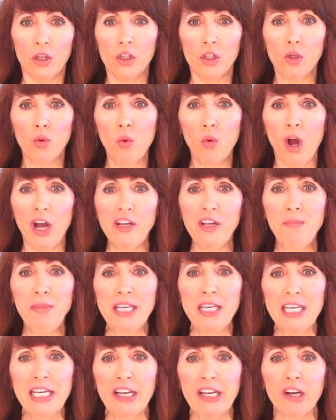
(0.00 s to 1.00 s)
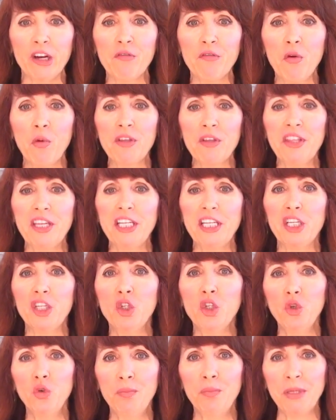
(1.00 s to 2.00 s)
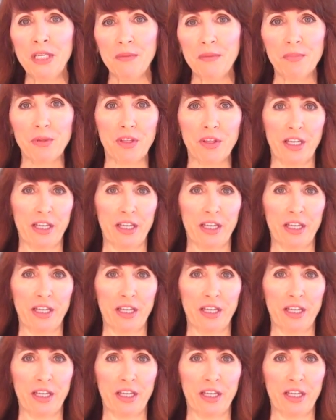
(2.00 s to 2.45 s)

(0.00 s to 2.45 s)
You want to be careful with any new people